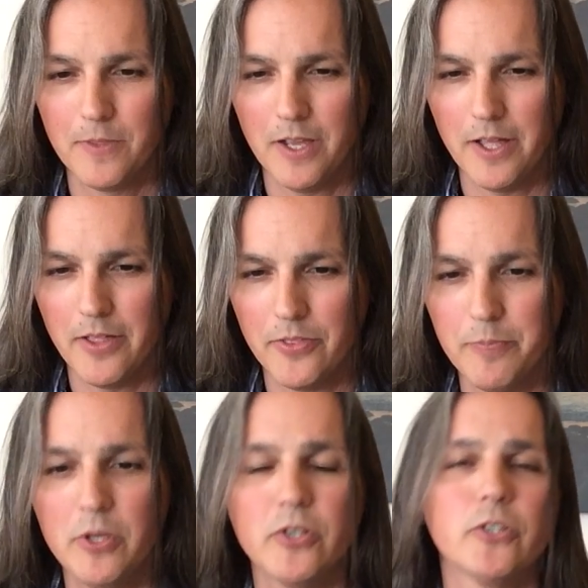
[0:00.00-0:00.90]
The
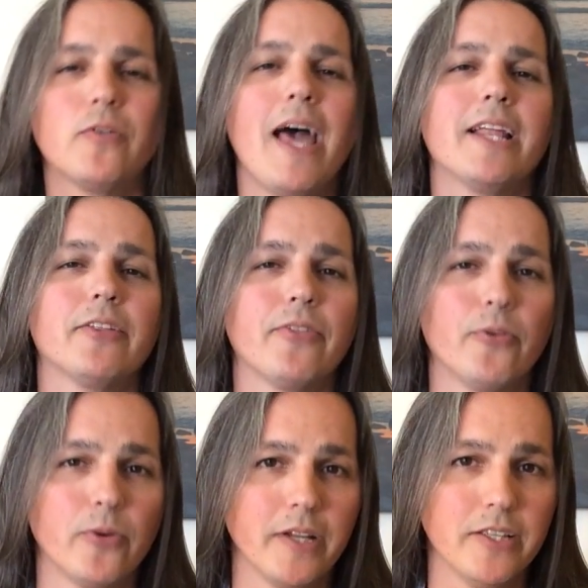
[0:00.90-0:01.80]
bureaucratic
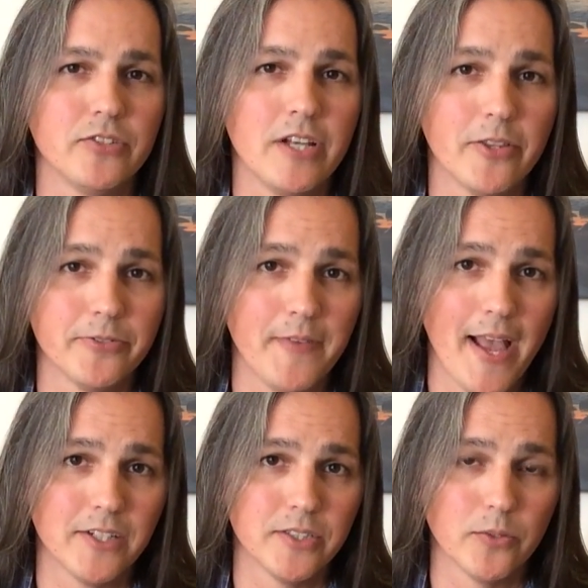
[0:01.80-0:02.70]
authority is another
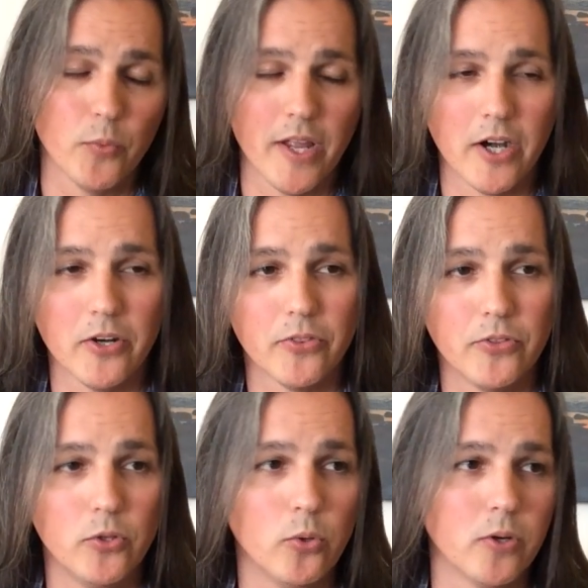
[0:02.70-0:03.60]
factor where
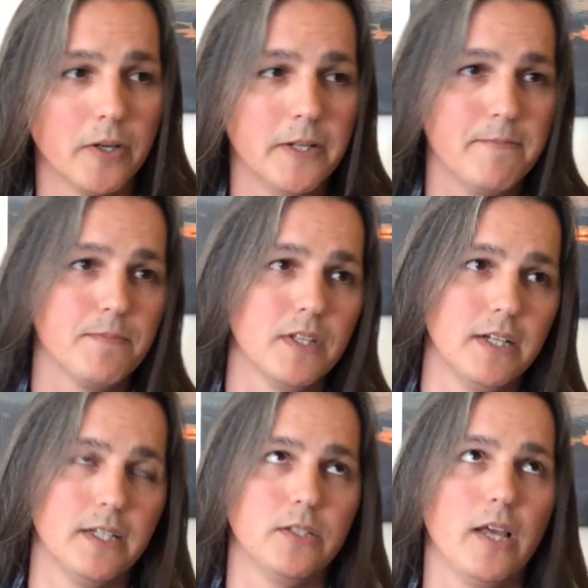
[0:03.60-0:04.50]
your
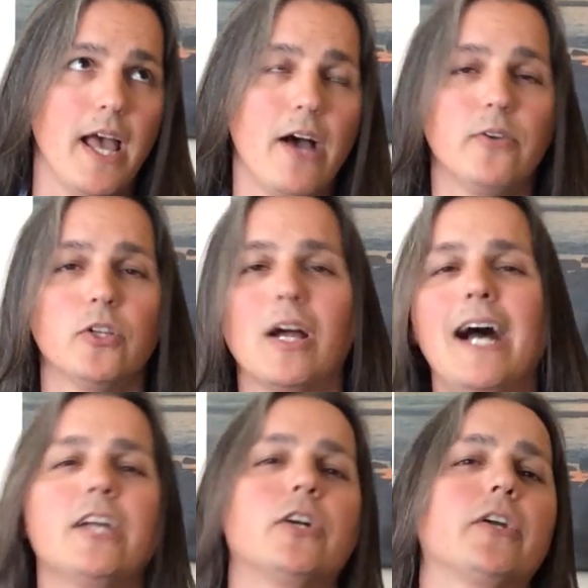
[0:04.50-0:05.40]

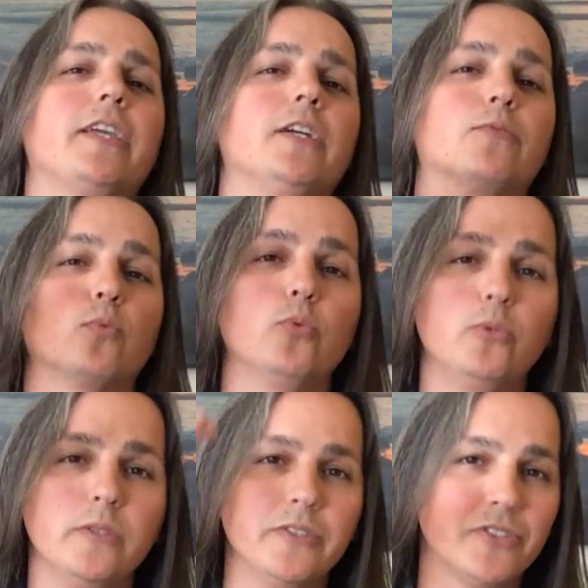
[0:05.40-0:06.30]
hierarchy of
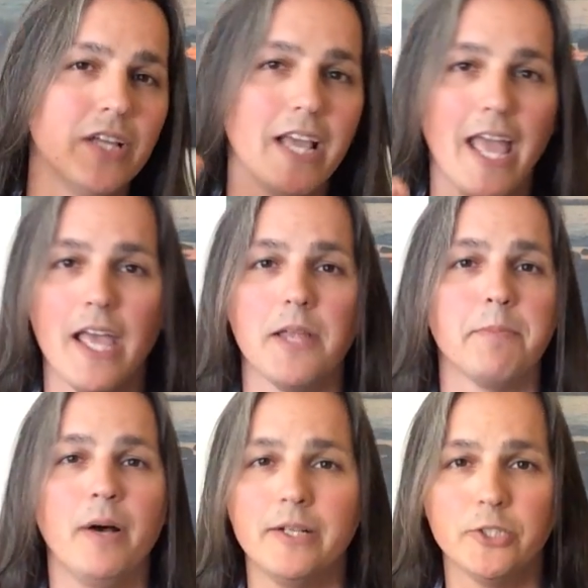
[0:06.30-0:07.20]
rules
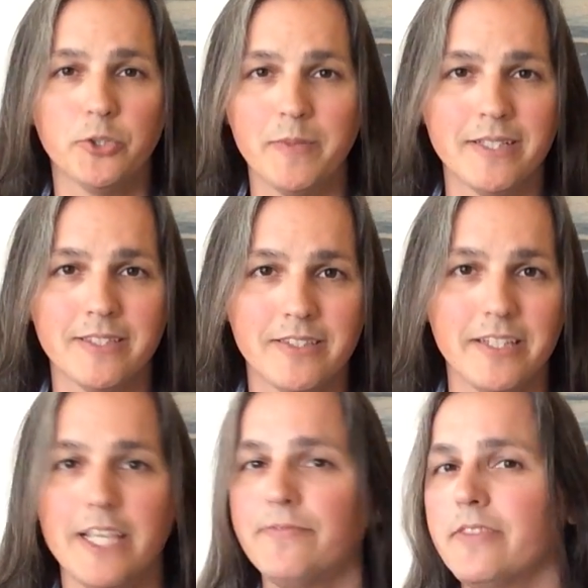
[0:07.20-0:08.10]
and
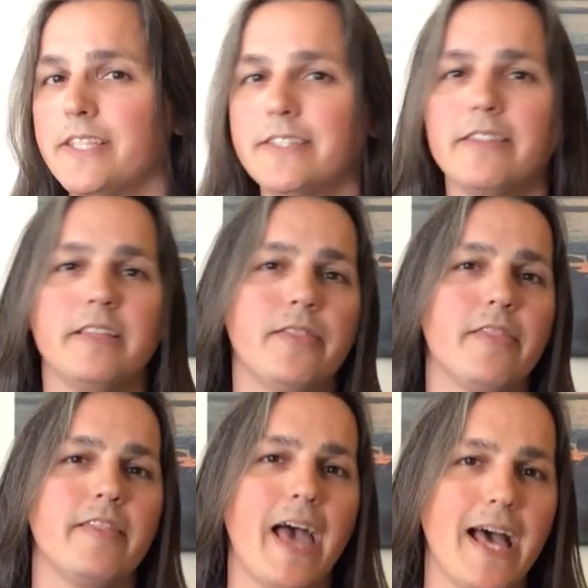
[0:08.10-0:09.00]
punishments, if this
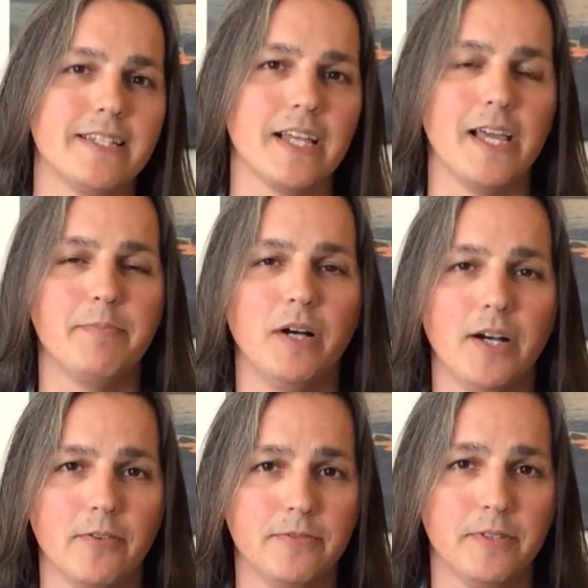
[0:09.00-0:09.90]
then that type
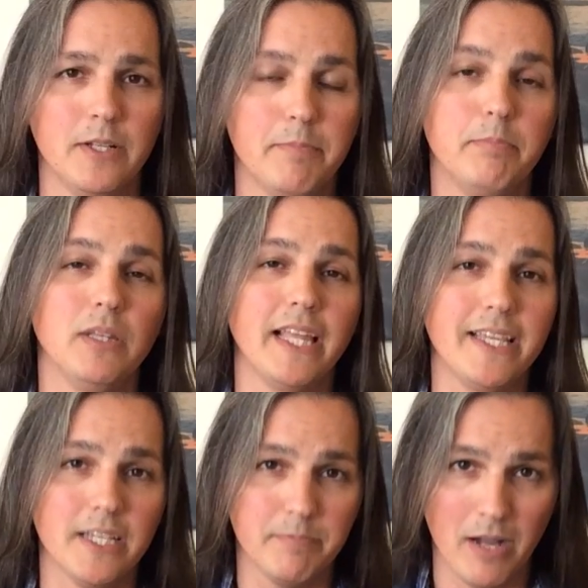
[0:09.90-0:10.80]
of
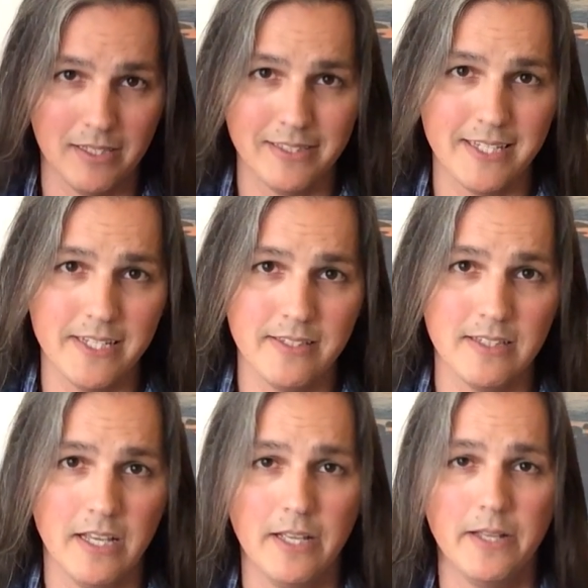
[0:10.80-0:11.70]
blanket policies.